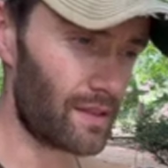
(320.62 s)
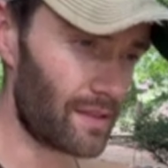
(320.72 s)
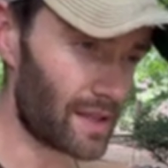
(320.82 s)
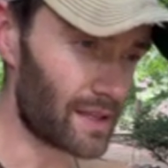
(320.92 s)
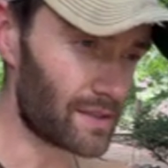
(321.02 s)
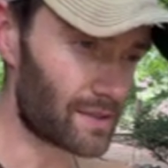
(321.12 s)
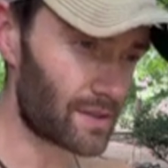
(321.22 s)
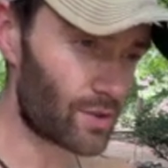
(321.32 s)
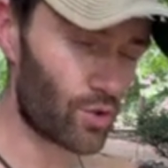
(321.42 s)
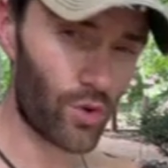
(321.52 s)
these
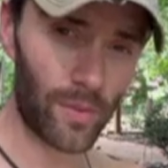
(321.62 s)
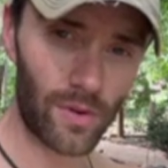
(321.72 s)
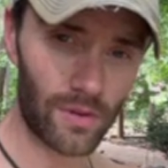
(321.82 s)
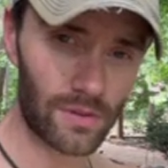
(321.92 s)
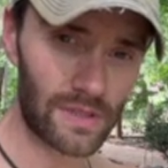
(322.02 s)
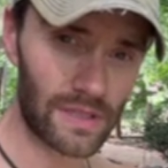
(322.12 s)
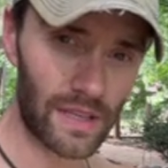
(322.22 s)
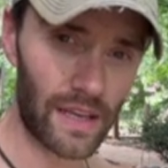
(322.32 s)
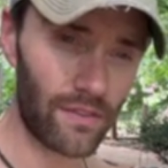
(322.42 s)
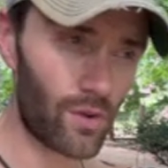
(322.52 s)
criminals, these
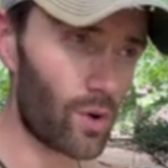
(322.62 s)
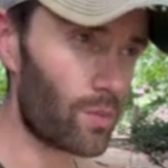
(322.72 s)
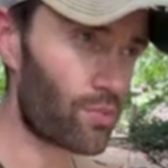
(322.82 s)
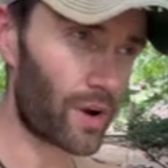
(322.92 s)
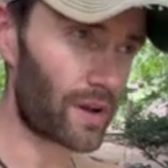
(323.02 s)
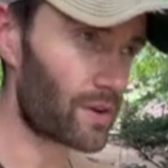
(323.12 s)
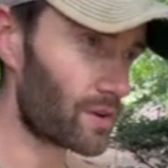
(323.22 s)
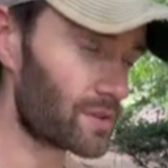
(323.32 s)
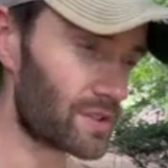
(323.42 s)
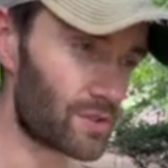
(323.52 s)
evil
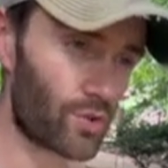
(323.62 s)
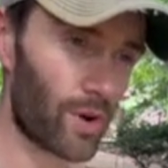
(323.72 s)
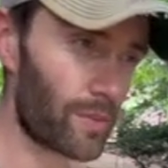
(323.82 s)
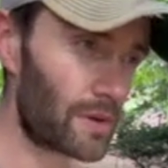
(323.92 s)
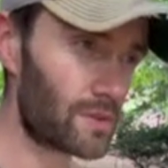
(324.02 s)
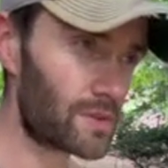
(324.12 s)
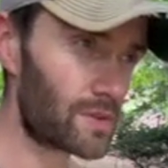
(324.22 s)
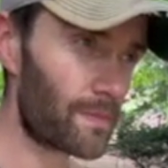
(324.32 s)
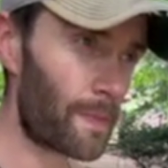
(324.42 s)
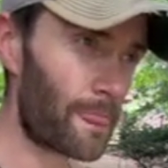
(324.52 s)
predators, these criminals.
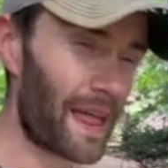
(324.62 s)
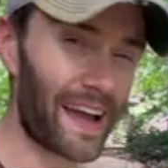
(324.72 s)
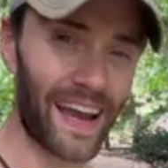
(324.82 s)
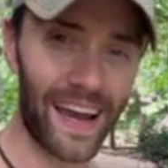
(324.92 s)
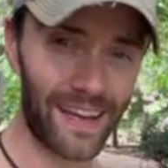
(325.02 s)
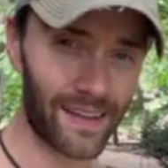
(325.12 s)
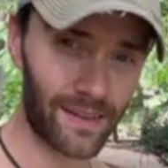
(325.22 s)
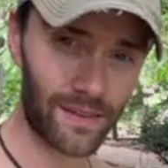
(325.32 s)
I hate it.